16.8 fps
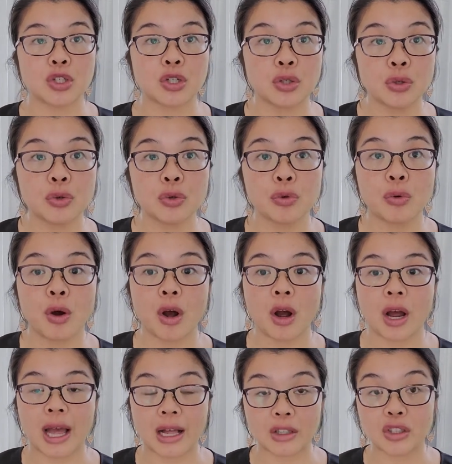
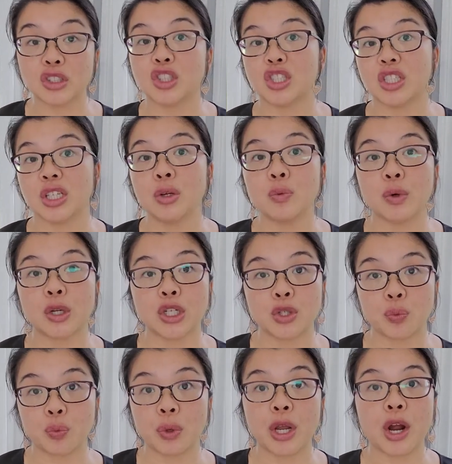to L G,
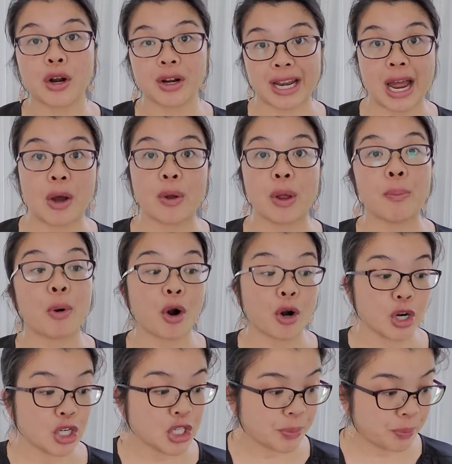which we are now in
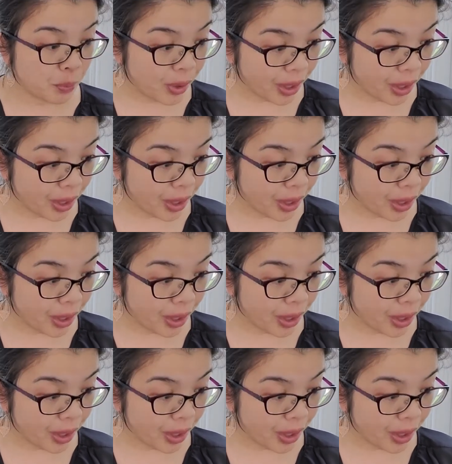partnership